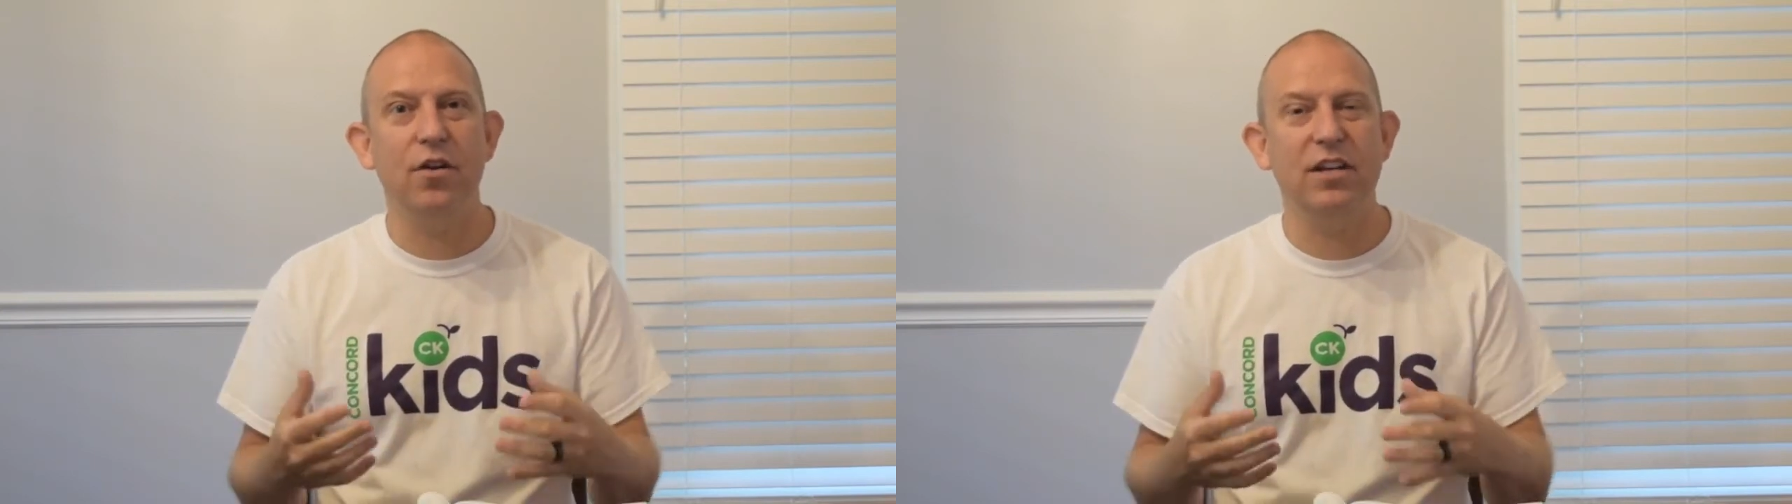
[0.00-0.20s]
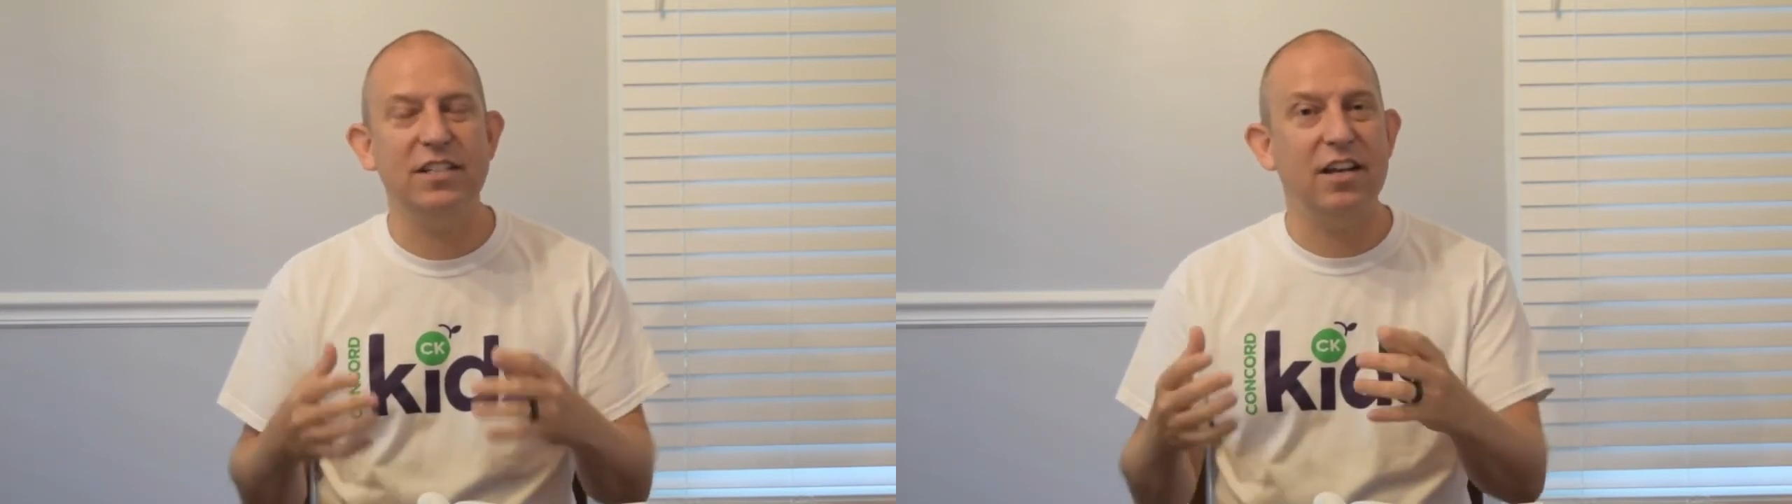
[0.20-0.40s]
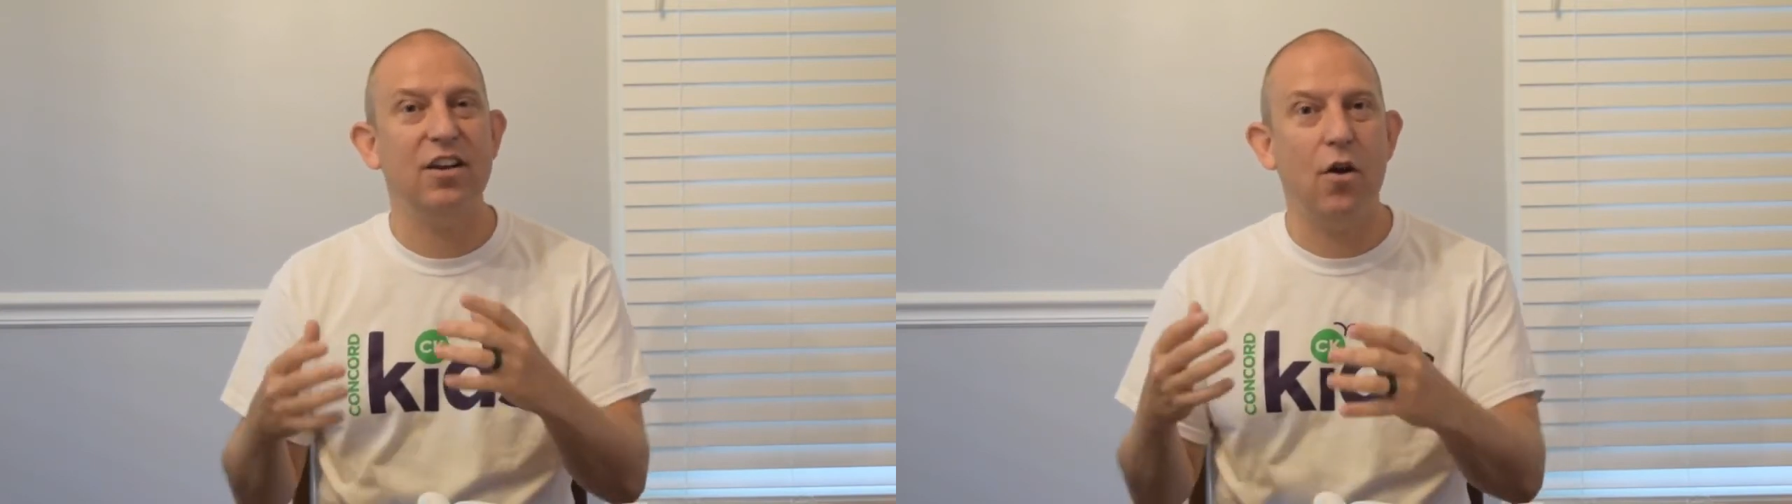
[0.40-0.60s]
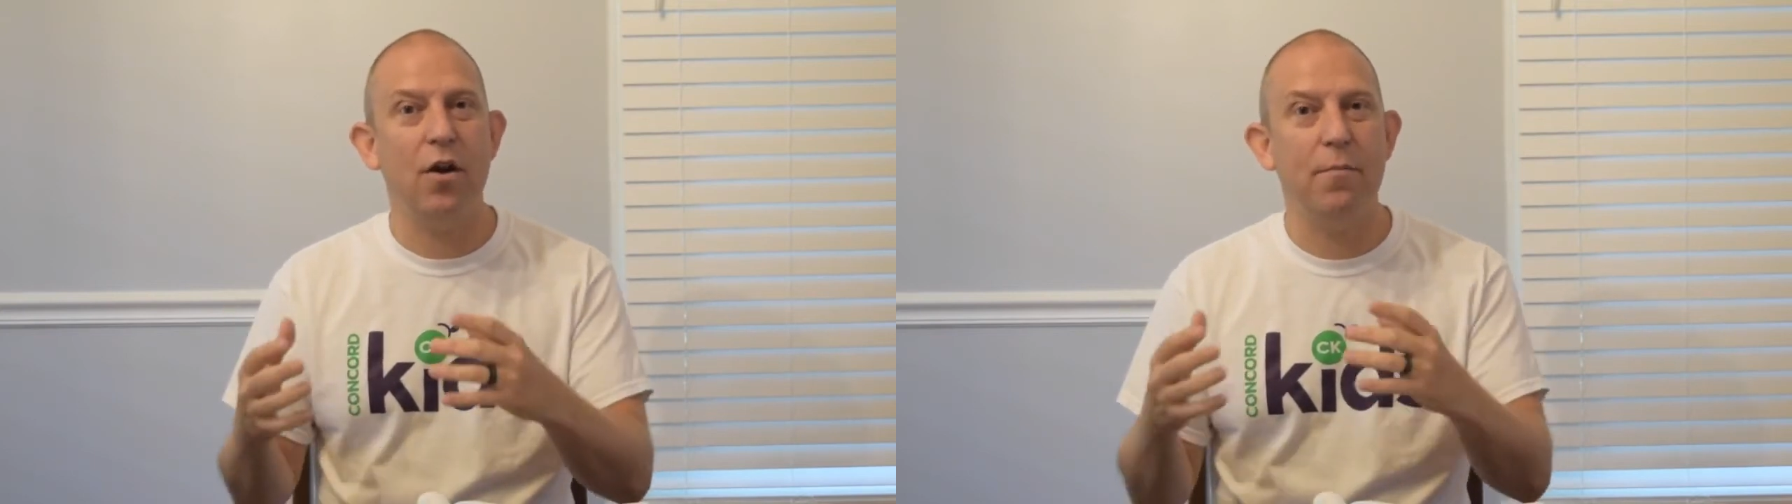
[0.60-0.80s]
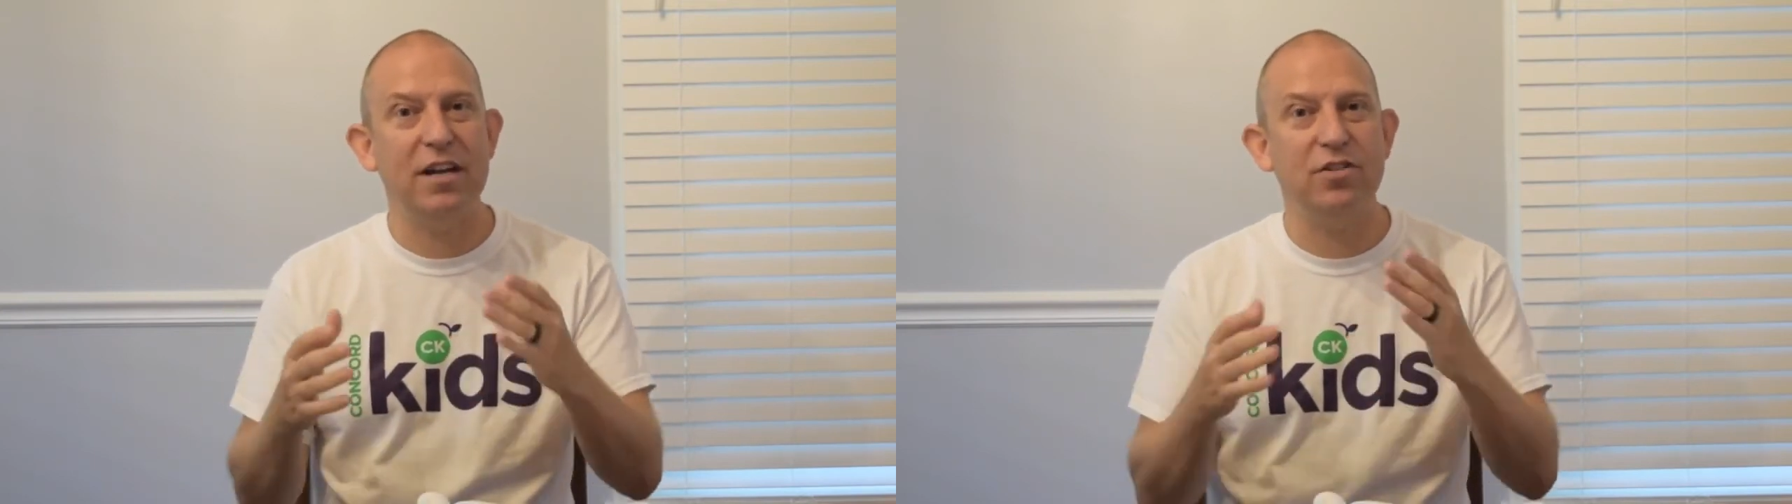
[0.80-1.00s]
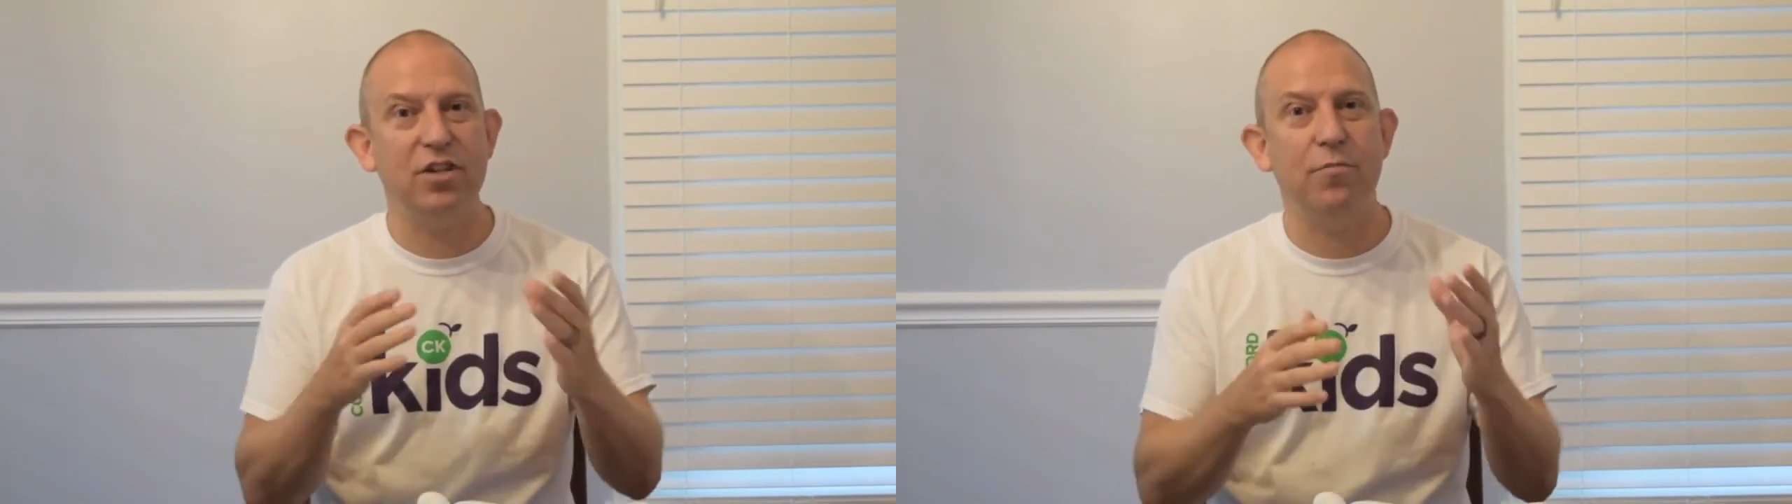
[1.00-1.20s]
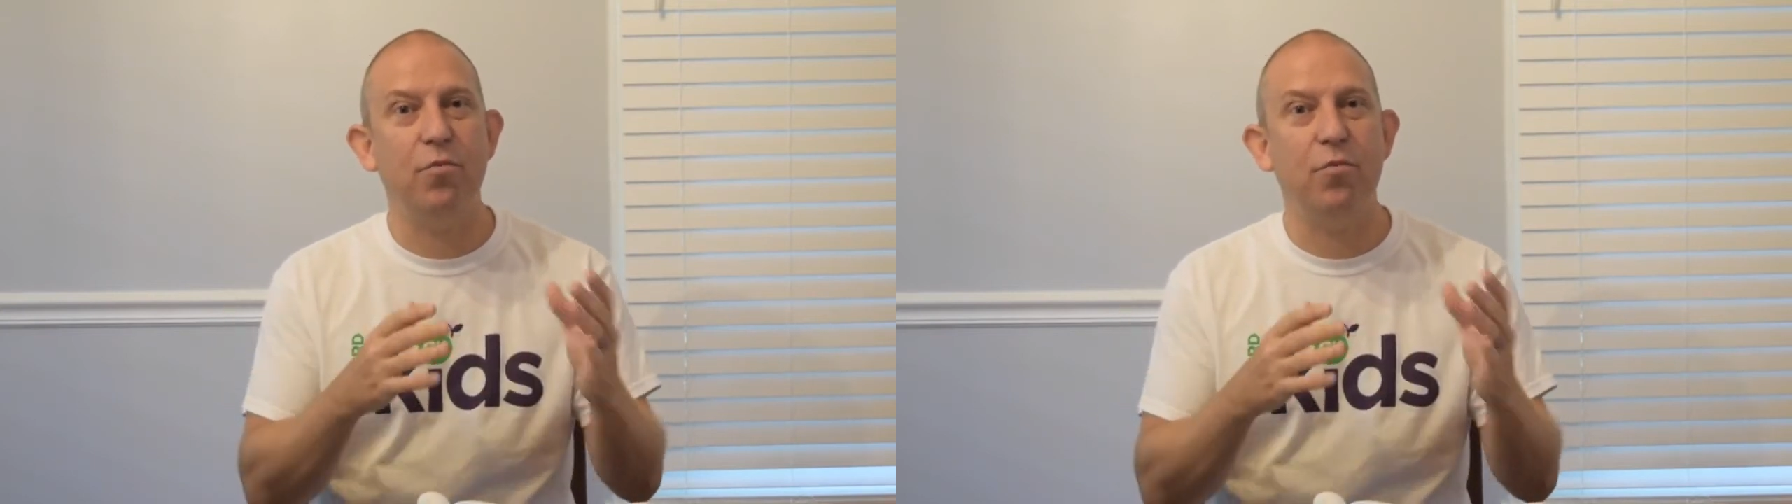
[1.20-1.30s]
He said to go ahead and make sure you're